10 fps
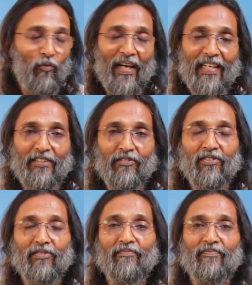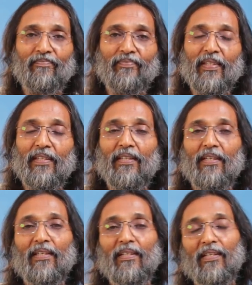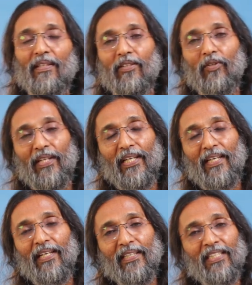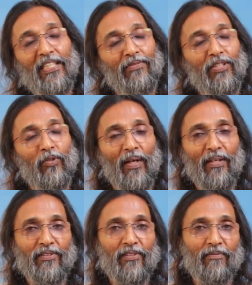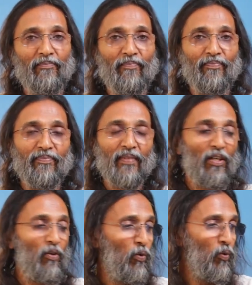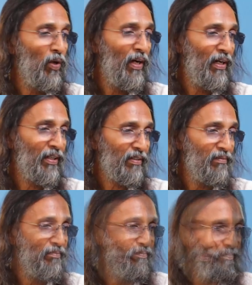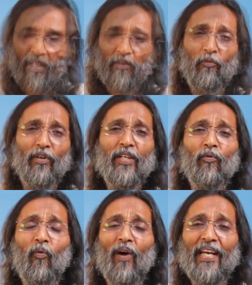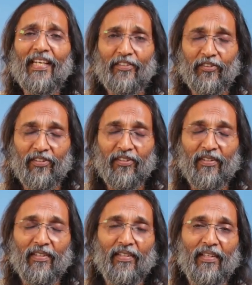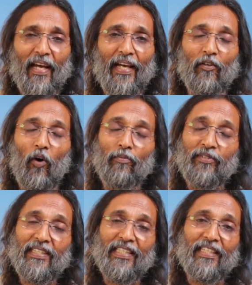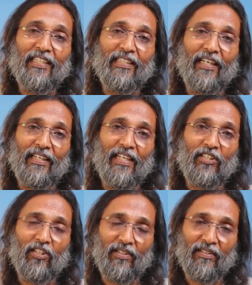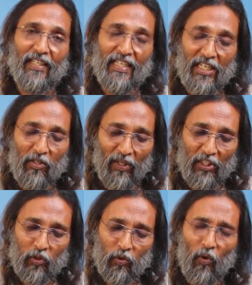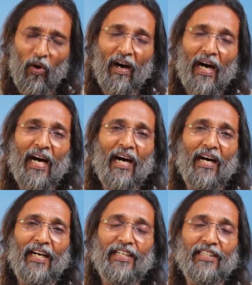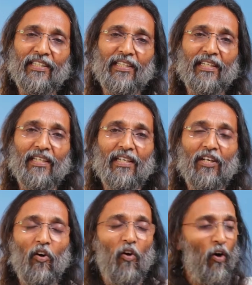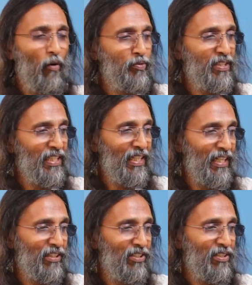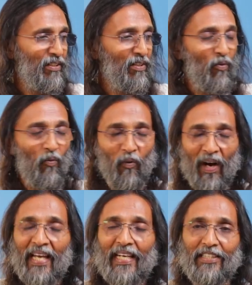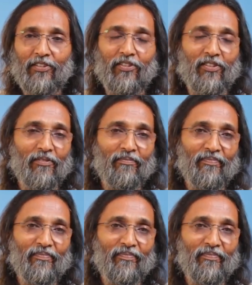violence. So there are individuals who are very violent and obstinate in their nature. The ego is so hard, obstinate, violent.